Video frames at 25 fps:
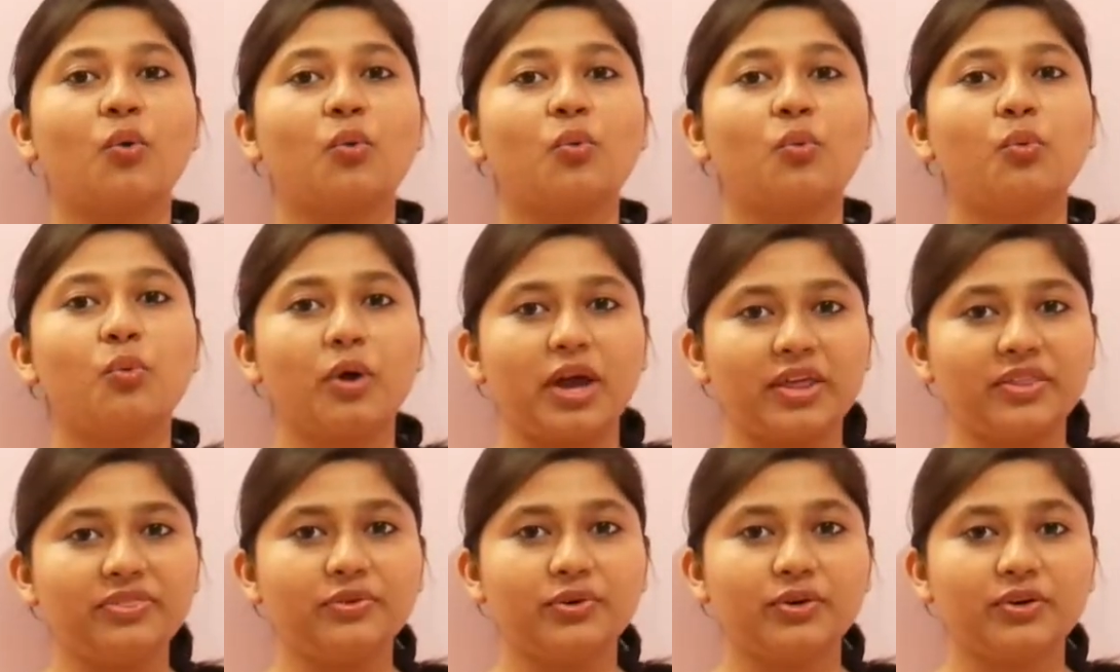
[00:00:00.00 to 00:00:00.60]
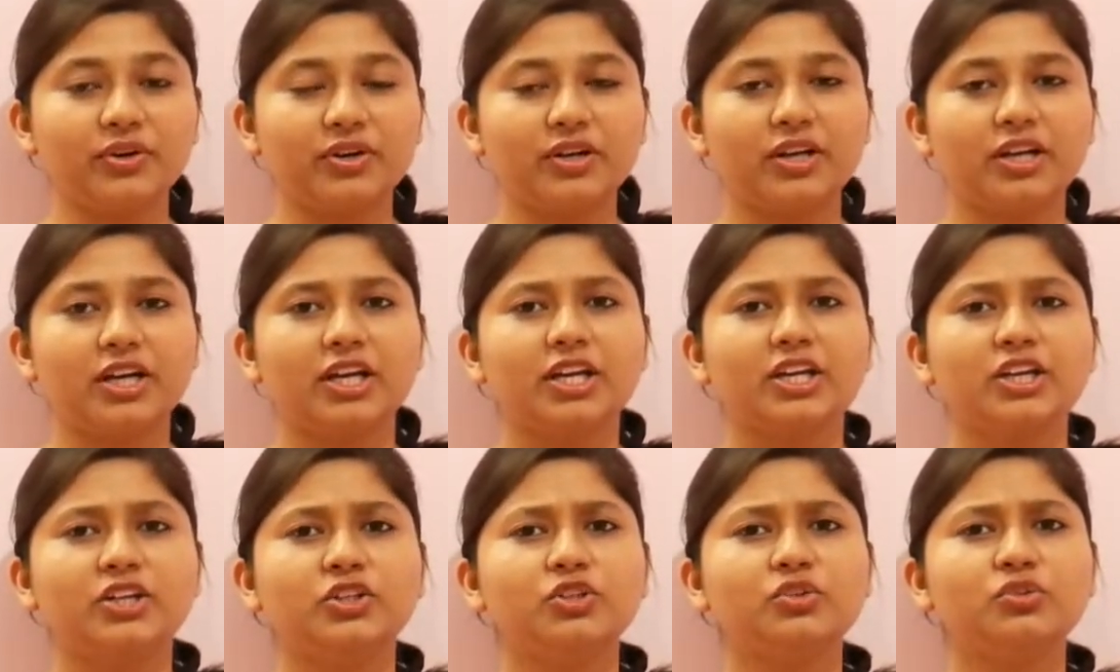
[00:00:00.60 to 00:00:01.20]
whether
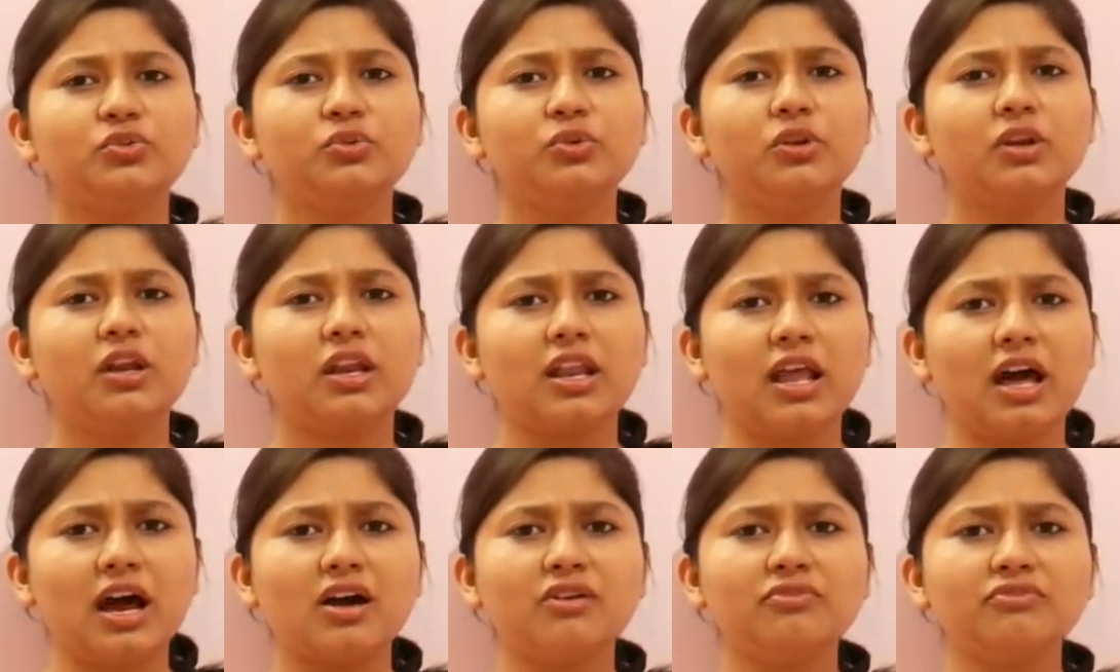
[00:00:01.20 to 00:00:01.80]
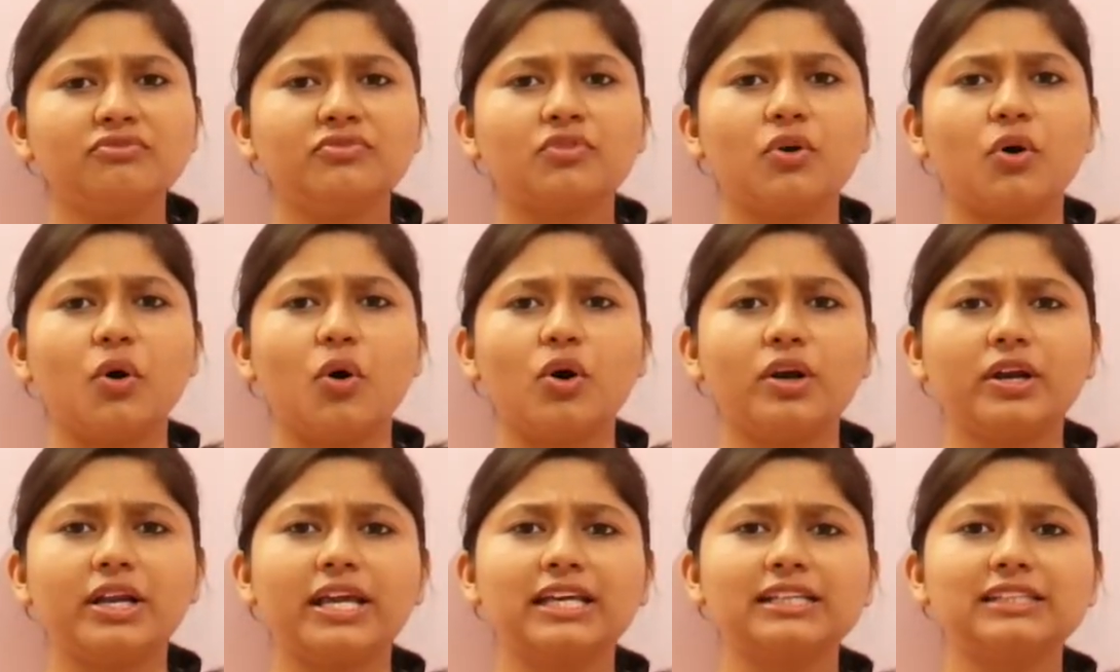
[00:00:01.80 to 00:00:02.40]
you love
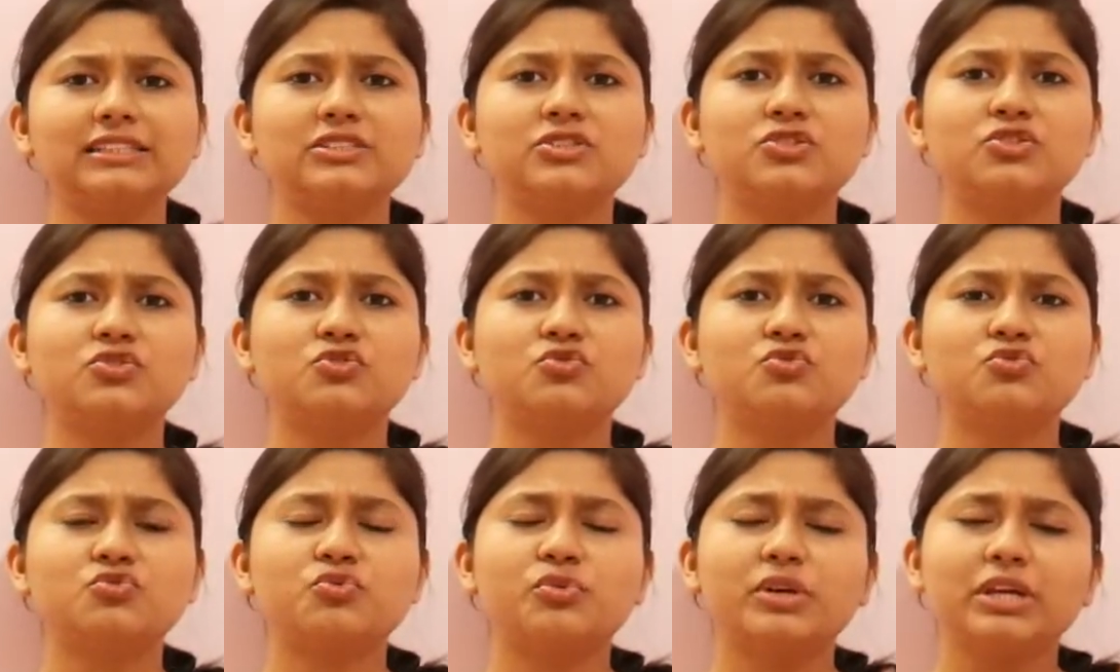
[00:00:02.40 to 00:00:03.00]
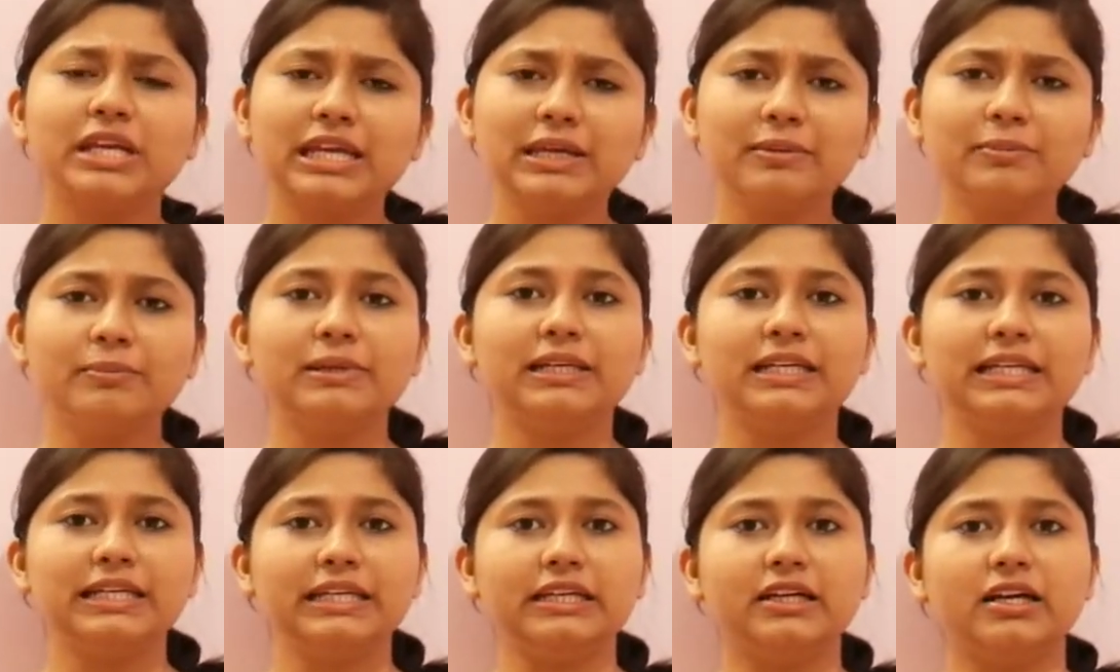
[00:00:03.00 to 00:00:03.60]
or
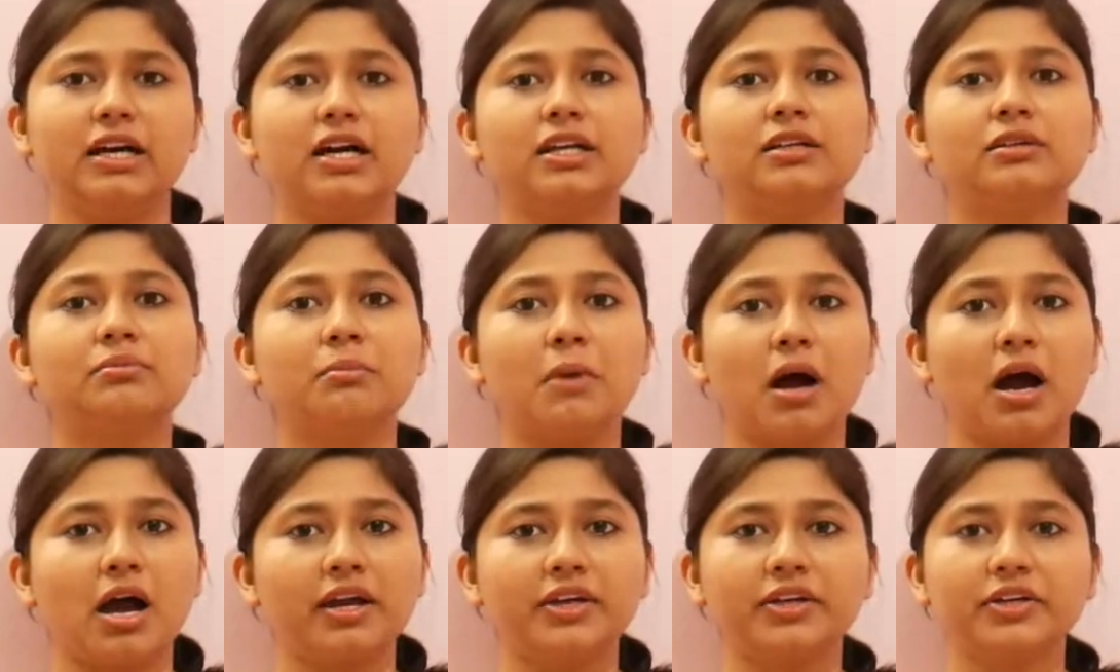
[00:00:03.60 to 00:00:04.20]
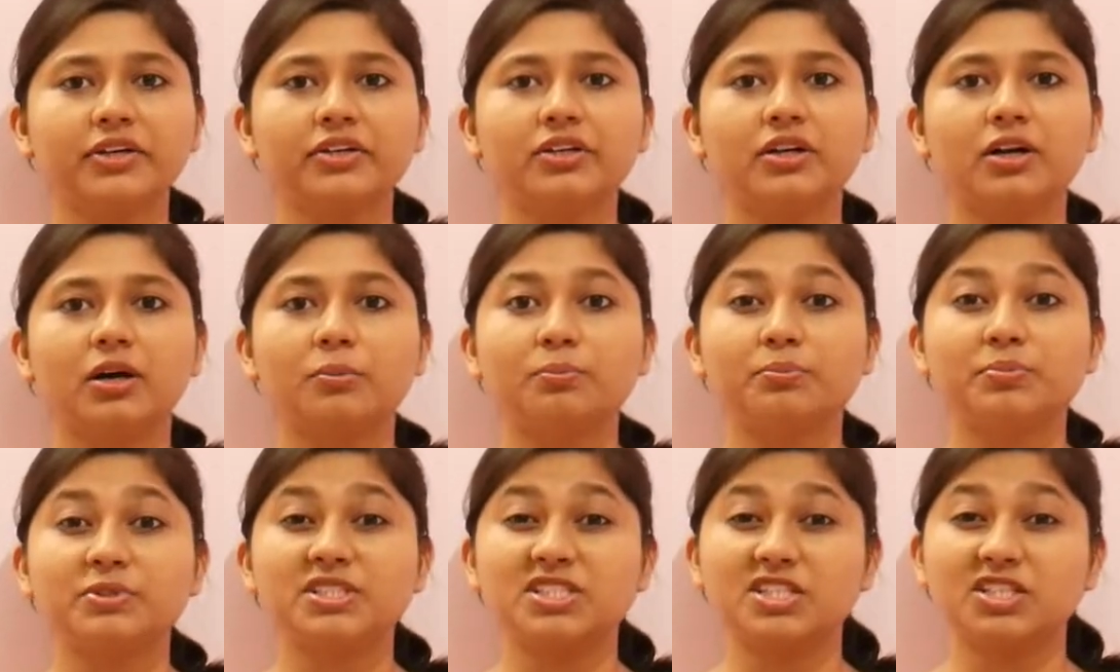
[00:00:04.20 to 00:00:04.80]
extremely admire a
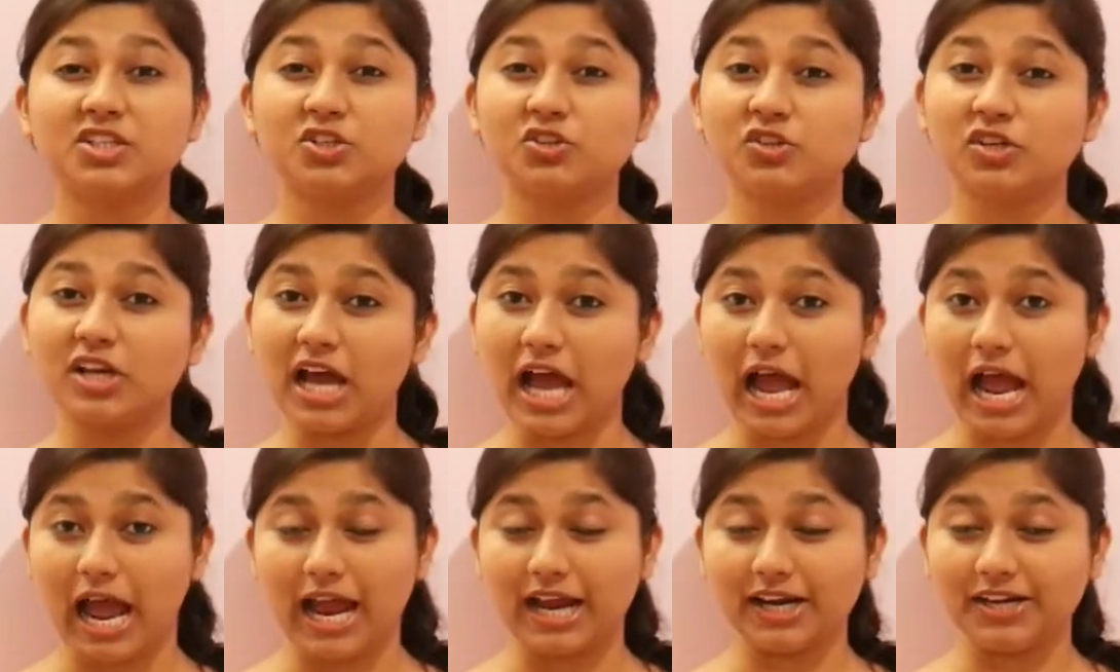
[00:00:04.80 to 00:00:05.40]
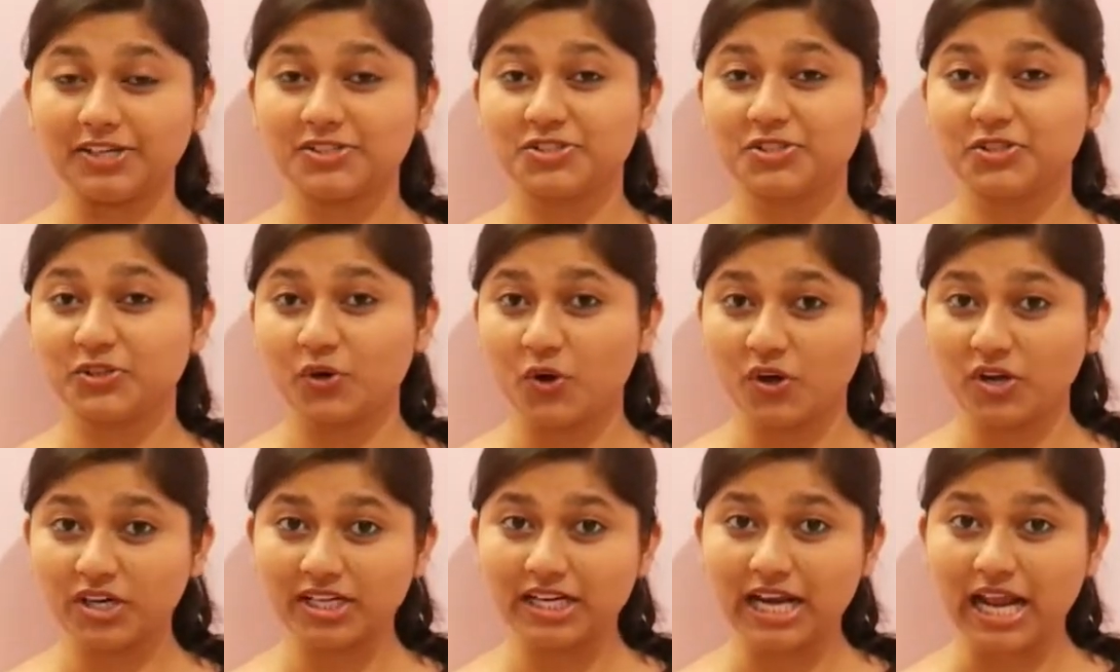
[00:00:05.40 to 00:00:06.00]
particular actor
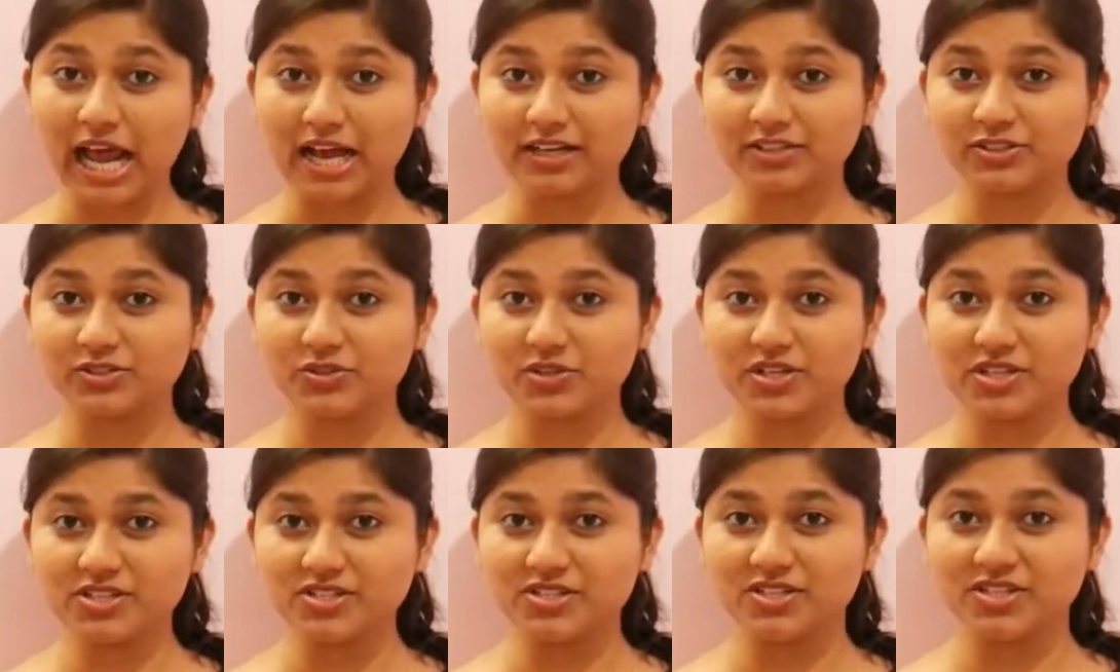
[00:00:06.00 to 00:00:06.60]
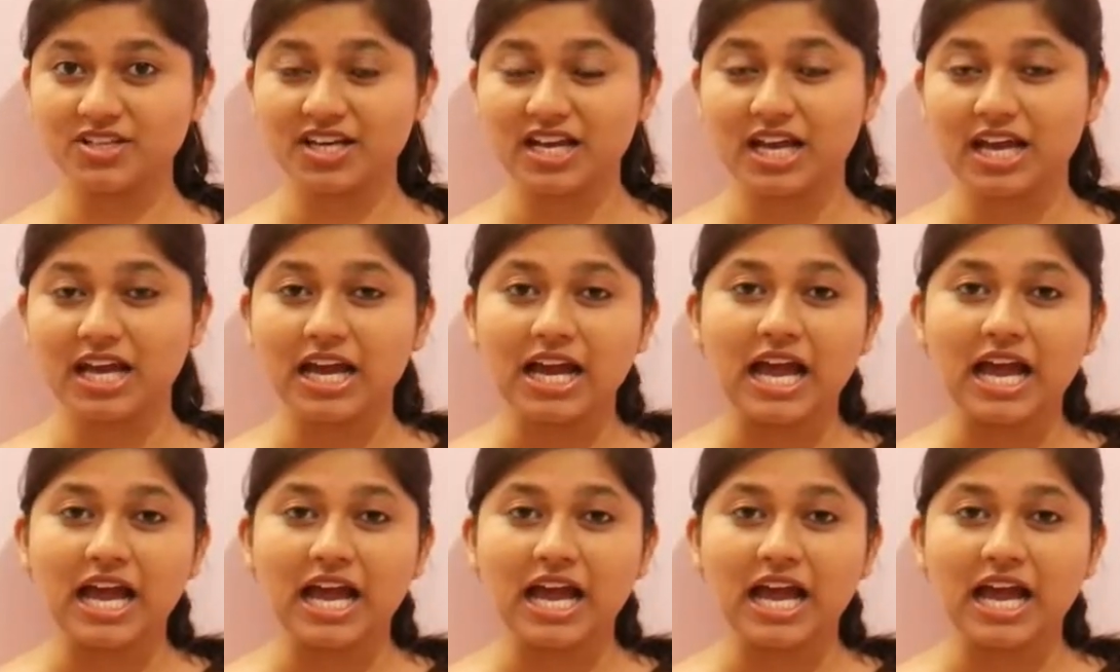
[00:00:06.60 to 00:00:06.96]
or an actress